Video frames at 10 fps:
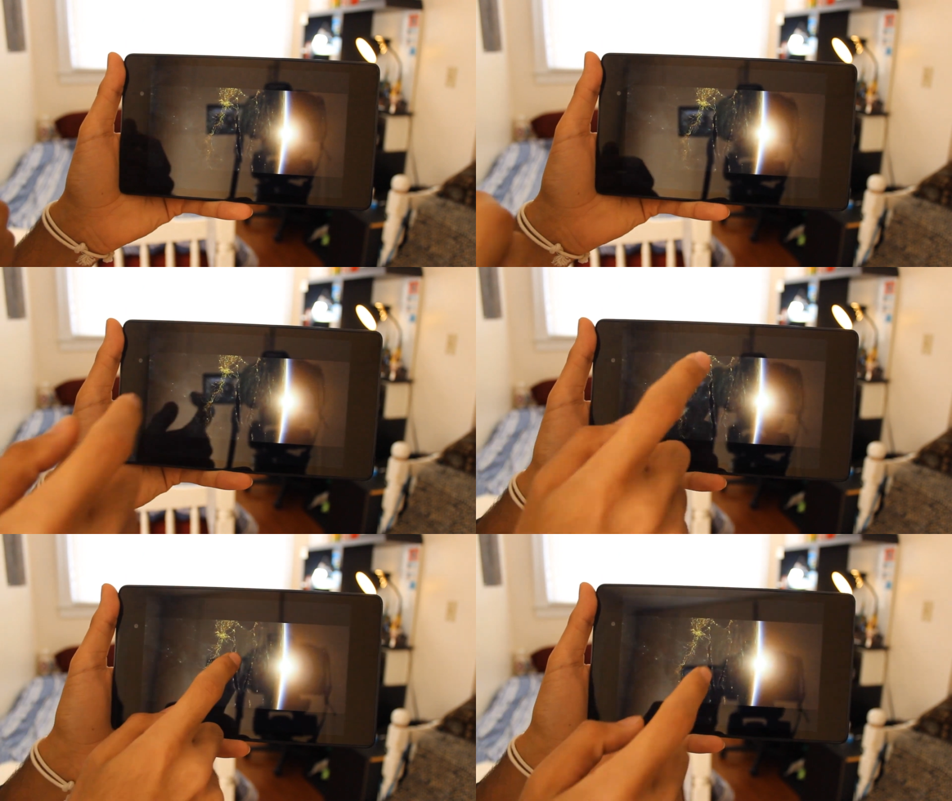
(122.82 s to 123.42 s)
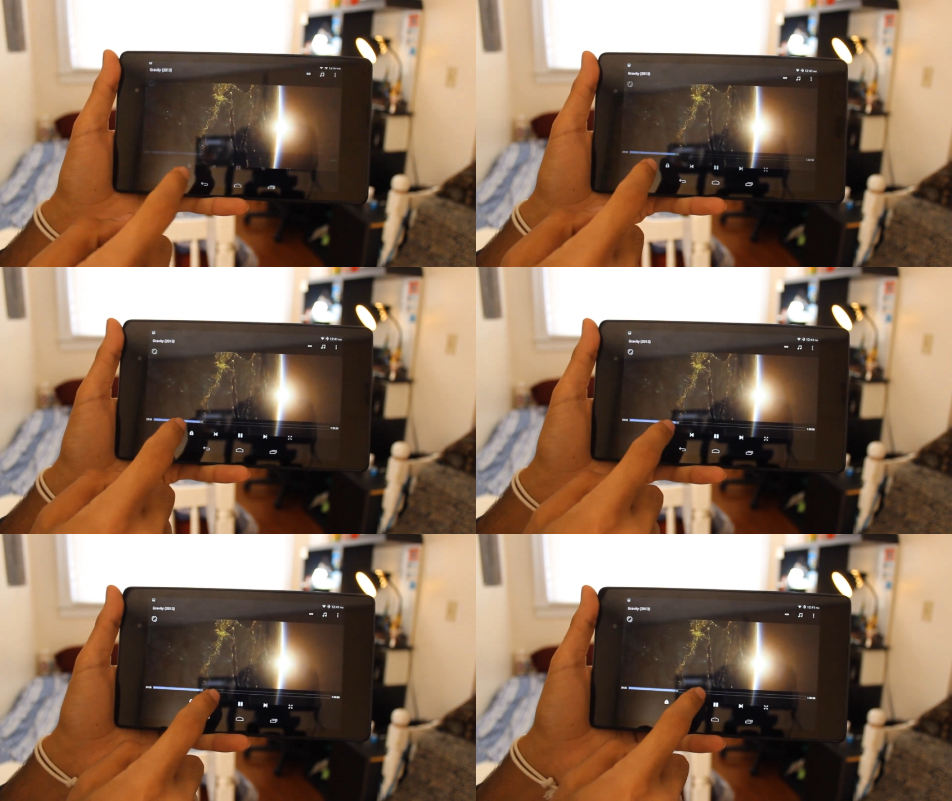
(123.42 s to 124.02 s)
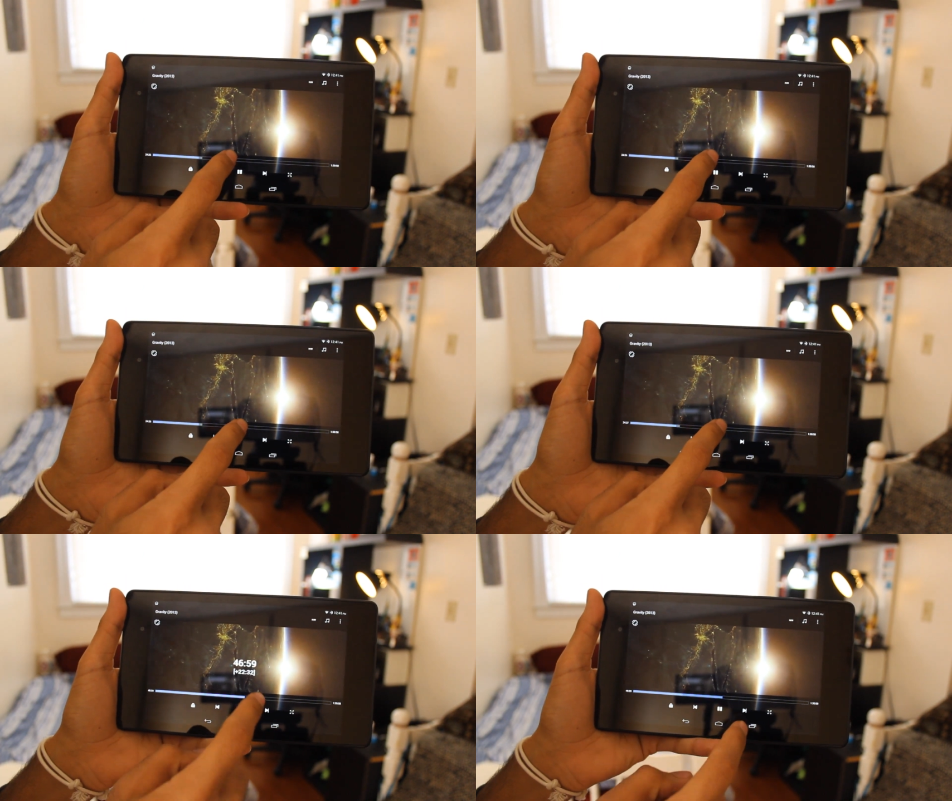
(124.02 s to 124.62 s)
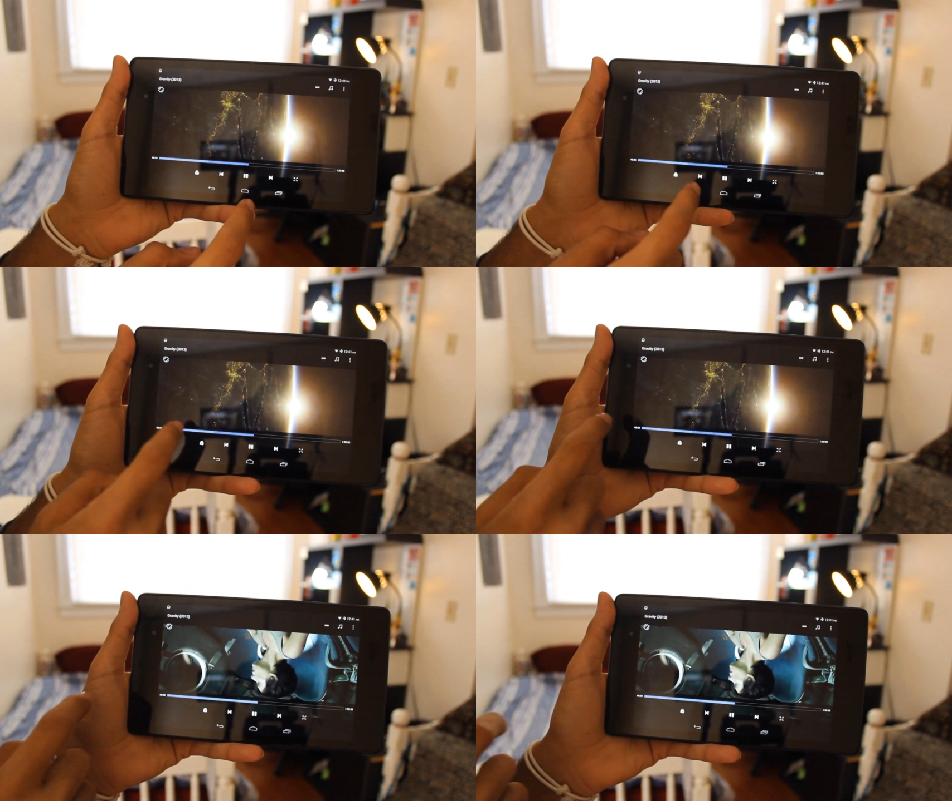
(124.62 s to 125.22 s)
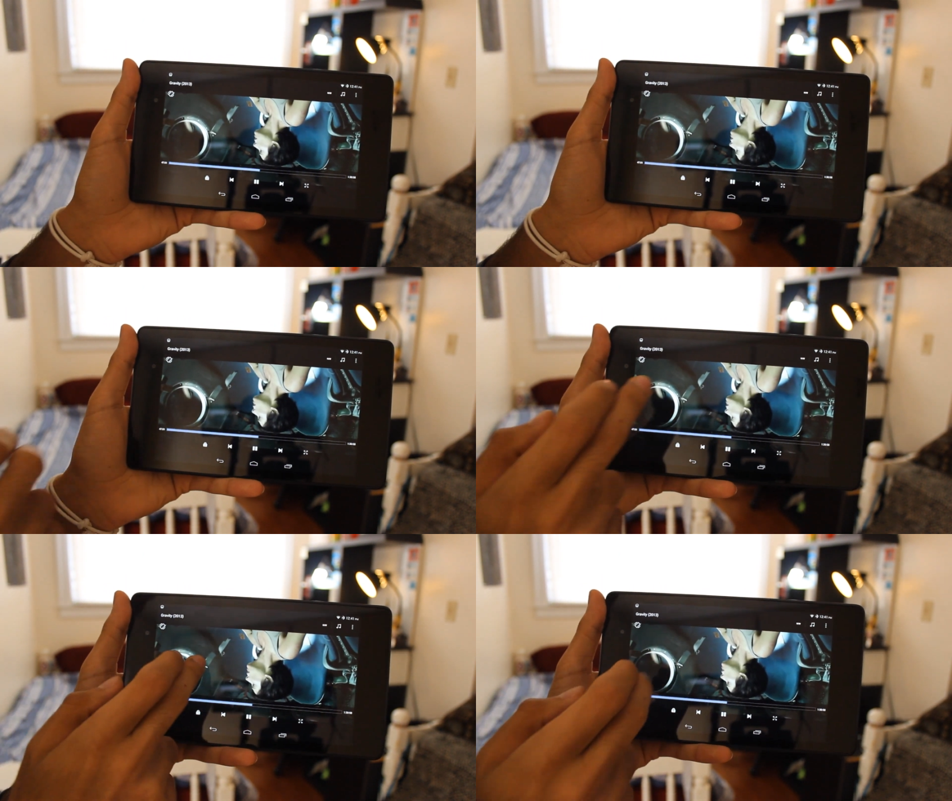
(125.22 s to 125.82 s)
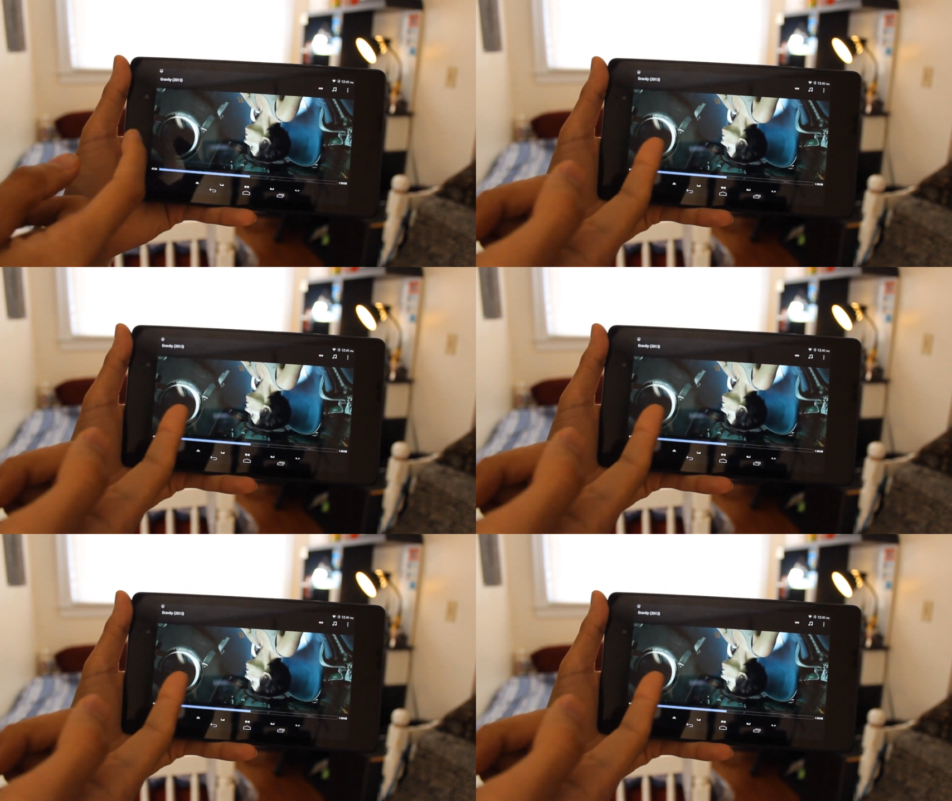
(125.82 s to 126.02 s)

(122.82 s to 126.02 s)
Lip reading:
No face is visible, so there are no lips to read.